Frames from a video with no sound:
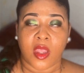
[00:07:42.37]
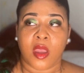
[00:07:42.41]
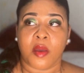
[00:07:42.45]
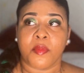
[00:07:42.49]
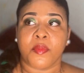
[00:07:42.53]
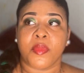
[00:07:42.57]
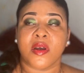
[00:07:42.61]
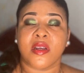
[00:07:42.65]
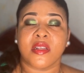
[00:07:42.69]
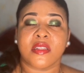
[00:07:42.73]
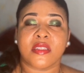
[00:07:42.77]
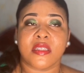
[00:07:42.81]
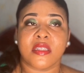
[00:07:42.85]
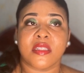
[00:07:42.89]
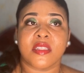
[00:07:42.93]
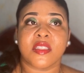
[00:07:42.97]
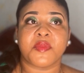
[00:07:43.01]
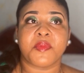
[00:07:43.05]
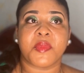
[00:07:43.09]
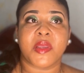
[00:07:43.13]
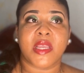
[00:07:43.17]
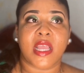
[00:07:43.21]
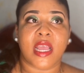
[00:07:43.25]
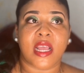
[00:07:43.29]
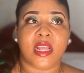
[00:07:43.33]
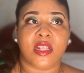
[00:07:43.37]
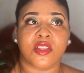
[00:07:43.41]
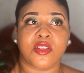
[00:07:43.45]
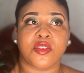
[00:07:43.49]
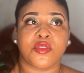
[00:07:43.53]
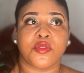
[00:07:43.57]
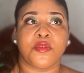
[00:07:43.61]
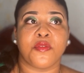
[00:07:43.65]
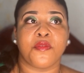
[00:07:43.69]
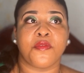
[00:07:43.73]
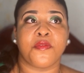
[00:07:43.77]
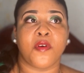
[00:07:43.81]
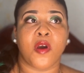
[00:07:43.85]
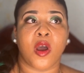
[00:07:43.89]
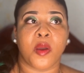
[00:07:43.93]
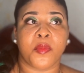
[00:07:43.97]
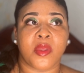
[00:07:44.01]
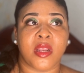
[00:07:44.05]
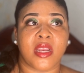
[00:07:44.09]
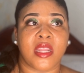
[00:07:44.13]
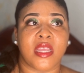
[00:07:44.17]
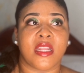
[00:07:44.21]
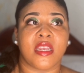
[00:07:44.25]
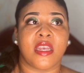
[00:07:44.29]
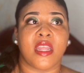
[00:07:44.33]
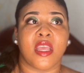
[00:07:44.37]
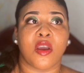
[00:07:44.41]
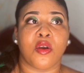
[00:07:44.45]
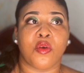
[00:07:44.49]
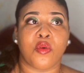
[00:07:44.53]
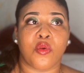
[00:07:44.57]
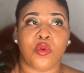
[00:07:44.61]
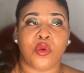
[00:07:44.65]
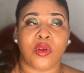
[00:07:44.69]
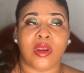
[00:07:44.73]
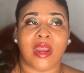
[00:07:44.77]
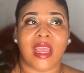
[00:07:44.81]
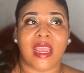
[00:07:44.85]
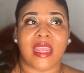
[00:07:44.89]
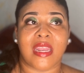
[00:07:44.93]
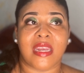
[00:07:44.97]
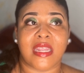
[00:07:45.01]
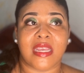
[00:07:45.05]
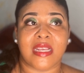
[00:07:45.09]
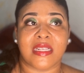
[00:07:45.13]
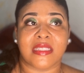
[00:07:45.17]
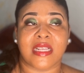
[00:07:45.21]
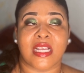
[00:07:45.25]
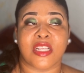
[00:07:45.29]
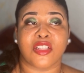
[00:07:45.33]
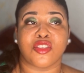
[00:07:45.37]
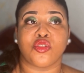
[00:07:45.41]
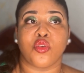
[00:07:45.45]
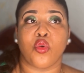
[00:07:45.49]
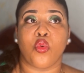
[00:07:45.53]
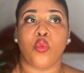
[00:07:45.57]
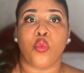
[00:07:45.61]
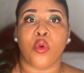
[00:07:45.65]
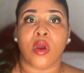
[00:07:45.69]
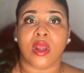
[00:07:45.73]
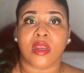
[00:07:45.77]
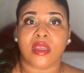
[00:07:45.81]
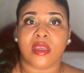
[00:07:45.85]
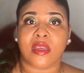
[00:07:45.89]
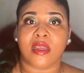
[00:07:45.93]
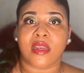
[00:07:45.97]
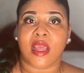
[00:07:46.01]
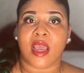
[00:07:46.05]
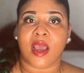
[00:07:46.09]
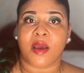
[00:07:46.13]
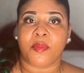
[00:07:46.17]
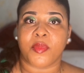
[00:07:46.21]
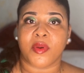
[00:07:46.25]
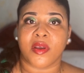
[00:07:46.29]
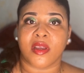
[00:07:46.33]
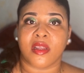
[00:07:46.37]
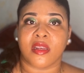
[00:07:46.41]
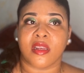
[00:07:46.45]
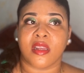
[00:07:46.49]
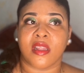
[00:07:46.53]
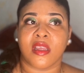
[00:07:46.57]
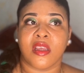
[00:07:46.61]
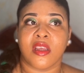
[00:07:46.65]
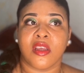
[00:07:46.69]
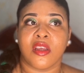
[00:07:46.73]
persons began to formulate their own ideas as to what could happen,